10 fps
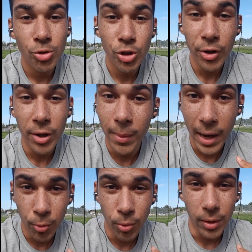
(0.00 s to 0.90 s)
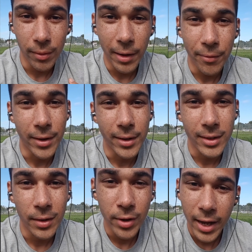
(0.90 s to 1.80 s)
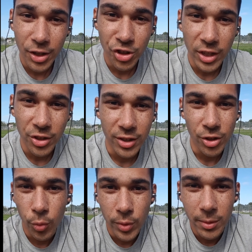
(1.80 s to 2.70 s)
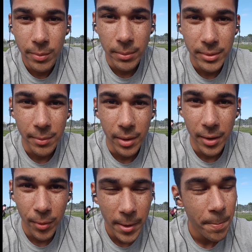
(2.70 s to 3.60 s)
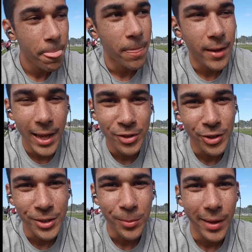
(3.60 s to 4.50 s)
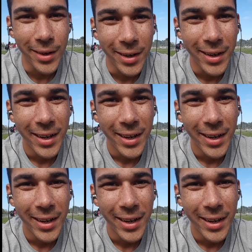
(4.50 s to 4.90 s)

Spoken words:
generally my rule of life is if you can't change it, no reason to be upset about it, right? You can't change the weather.